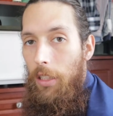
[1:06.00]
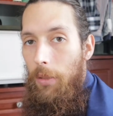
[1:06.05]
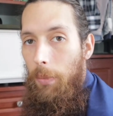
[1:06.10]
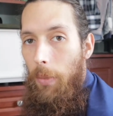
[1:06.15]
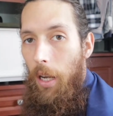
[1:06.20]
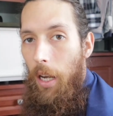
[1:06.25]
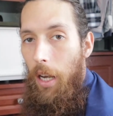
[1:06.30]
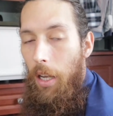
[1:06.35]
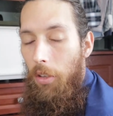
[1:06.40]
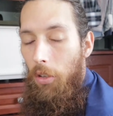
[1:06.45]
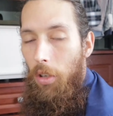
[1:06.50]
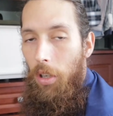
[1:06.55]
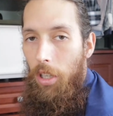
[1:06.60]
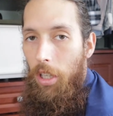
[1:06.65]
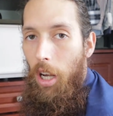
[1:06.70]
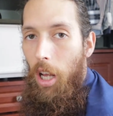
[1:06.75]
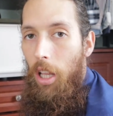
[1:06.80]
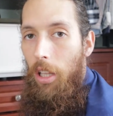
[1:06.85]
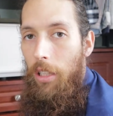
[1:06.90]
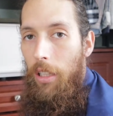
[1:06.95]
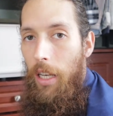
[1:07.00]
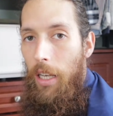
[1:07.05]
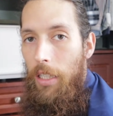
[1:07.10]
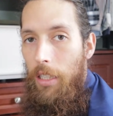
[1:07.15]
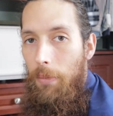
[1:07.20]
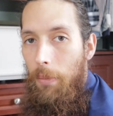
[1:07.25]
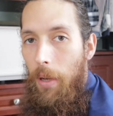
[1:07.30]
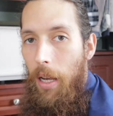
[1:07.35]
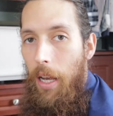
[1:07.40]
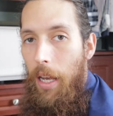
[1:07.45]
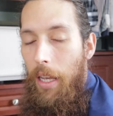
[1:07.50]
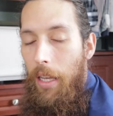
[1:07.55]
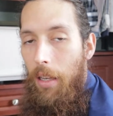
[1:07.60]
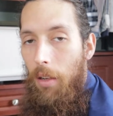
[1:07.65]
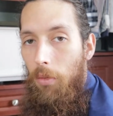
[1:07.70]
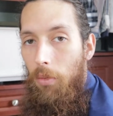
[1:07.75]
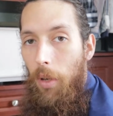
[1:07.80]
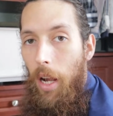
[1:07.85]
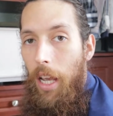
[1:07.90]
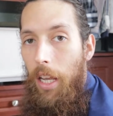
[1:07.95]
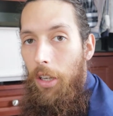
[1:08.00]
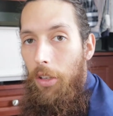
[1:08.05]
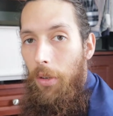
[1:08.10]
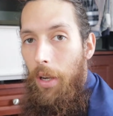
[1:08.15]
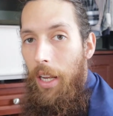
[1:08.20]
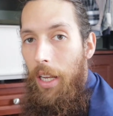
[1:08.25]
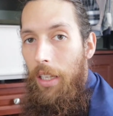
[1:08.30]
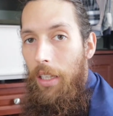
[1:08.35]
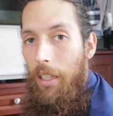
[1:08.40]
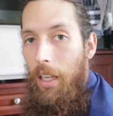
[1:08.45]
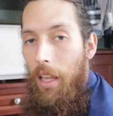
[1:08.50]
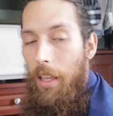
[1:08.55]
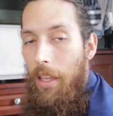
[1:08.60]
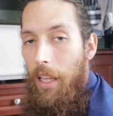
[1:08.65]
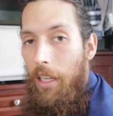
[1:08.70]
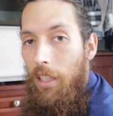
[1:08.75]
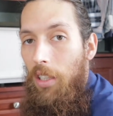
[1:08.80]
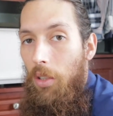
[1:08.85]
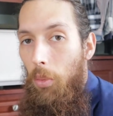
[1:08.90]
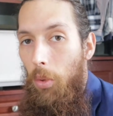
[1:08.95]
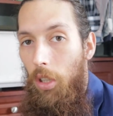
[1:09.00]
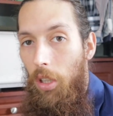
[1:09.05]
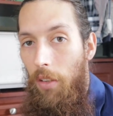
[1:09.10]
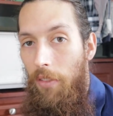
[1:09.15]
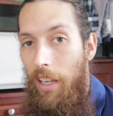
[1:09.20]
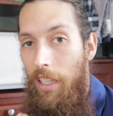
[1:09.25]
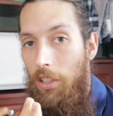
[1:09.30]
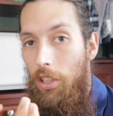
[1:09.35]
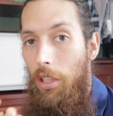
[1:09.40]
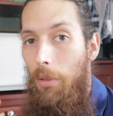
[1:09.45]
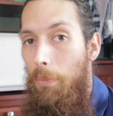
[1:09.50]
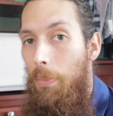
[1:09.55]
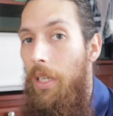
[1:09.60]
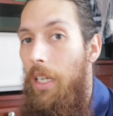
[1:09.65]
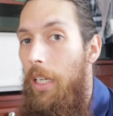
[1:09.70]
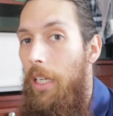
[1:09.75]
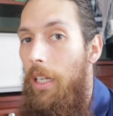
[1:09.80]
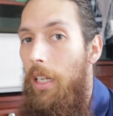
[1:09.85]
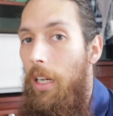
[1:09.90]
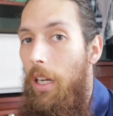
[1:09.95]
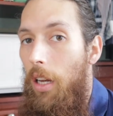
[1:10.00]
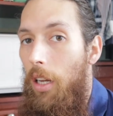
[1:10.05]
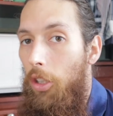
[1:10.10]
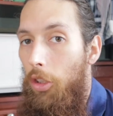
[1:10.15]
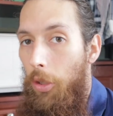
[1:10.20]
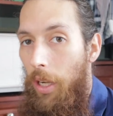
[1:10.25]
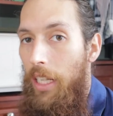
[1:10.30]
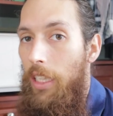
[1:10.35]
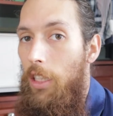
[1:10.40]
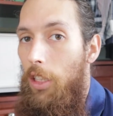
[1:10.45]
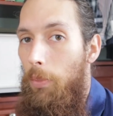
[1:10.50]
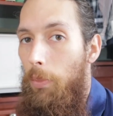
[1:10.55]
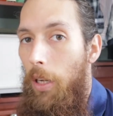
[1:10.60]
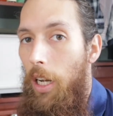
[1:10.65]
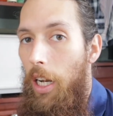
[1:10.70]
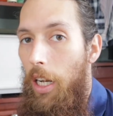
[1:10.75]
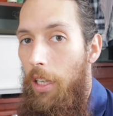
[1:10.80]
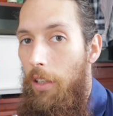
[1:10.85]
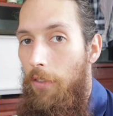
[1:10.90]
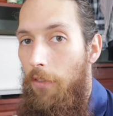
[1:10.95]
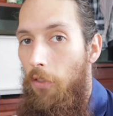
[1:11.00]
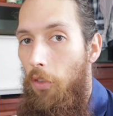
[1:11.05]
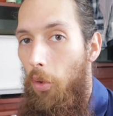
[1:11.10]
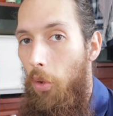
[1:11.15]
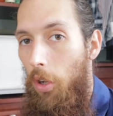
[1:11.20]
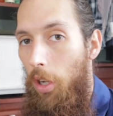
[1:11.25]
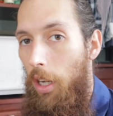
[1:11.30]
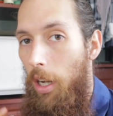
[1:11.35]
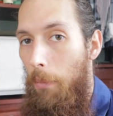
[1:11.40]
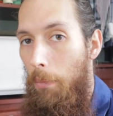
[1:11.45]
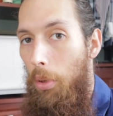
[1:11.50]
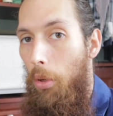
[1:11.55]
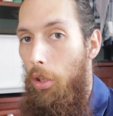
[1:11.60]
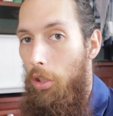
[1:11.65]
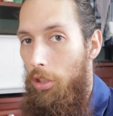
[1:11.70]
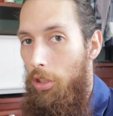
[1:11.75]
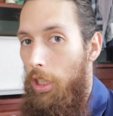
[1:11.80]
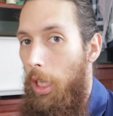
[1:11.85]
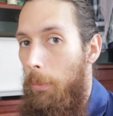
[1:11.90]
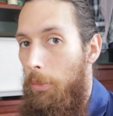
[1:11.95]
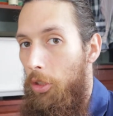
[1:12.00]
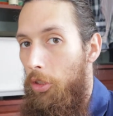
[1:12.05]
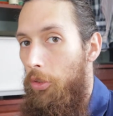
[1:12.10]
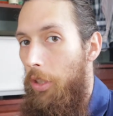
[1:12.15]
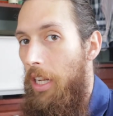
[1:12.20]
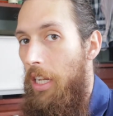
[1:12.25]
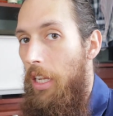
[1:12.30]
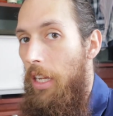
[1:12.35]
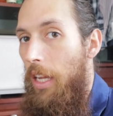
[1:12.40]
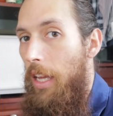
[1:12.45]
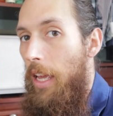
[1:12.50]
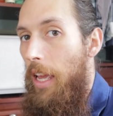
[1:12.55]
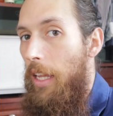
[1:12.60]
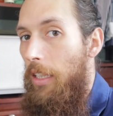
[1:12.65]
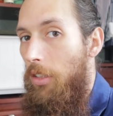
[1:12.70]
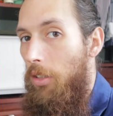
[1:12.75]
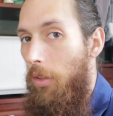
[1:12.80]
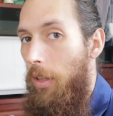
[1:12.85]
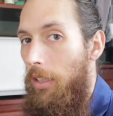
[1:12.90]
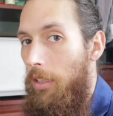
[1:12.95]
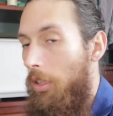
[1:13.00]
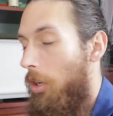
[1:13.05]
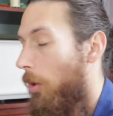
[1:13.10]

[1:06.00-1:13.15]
spawn, or colonize my rye grain that will eventually be grain spawn for a bulk substrate. And so let's